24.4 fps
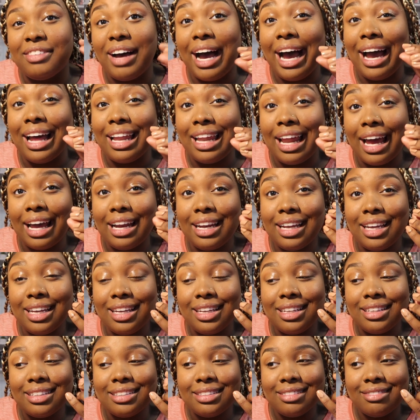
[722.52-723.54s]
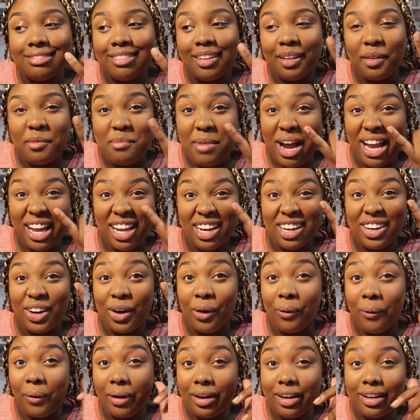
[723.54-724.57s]
of highlighting my inner
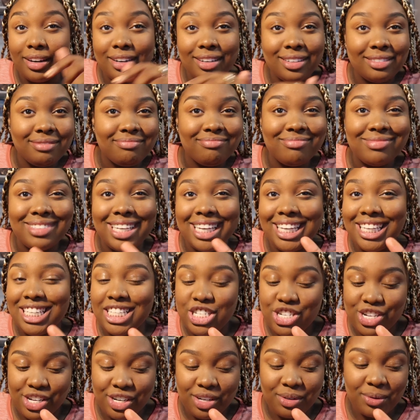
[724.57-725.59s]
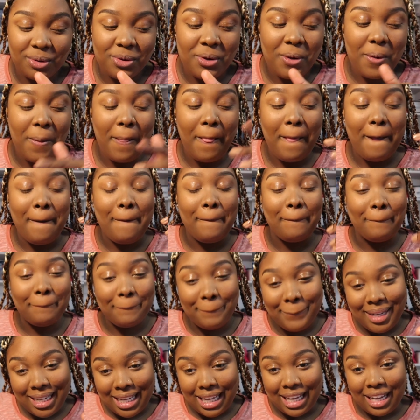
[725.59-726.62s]
corner in general,
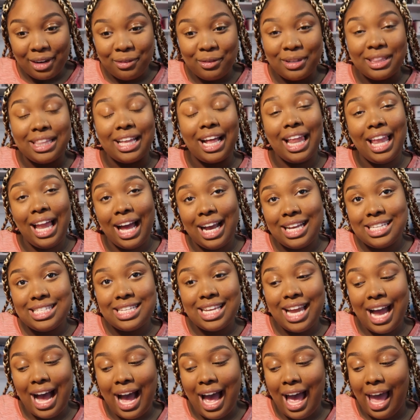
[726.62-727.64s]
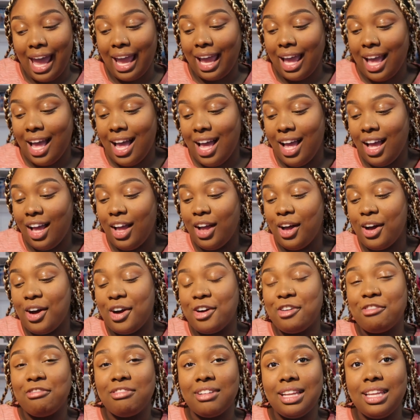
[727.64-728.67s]
but with the glossy eye,
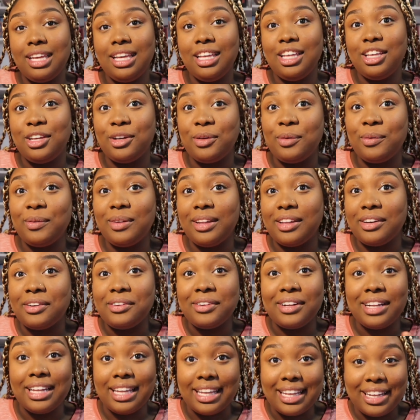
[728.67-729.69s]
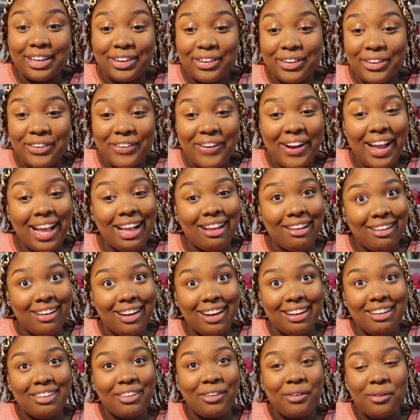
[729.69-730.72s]
a really cute little glitter in your
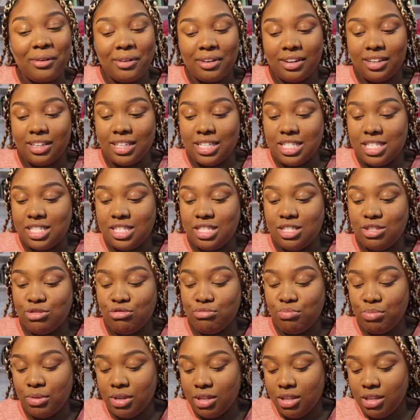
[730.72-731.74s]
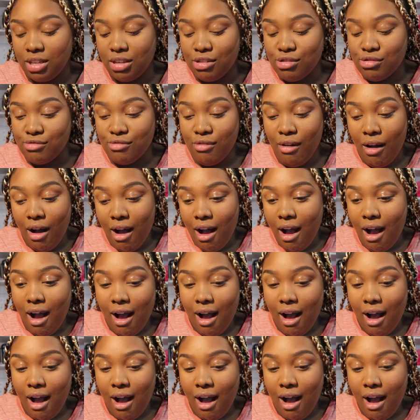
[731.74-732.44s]
inner corner is super cute.